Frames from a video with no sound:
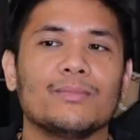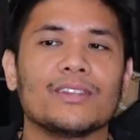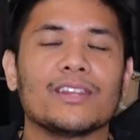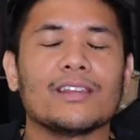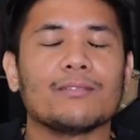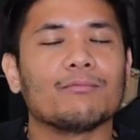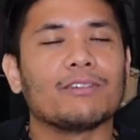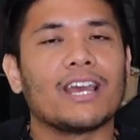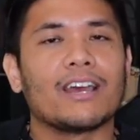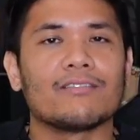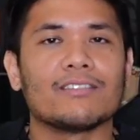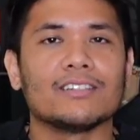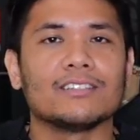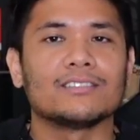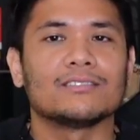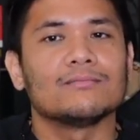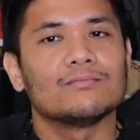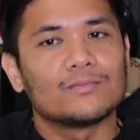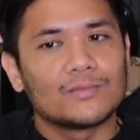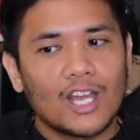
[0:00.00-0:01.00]
But then we have
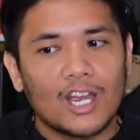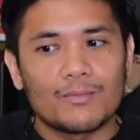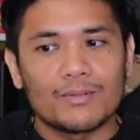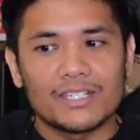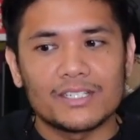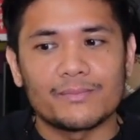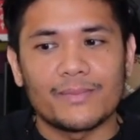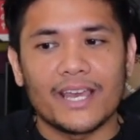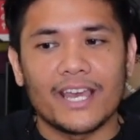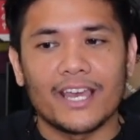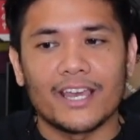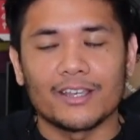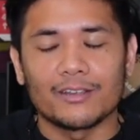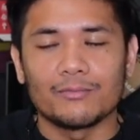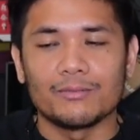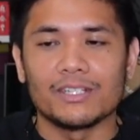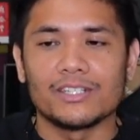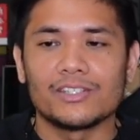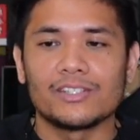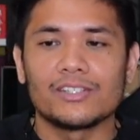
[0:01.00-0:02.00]
this garbage bag,
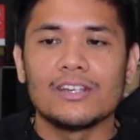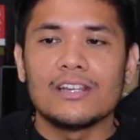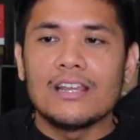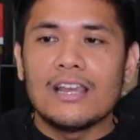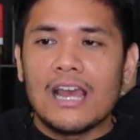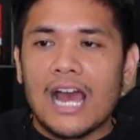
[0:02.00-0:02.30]
which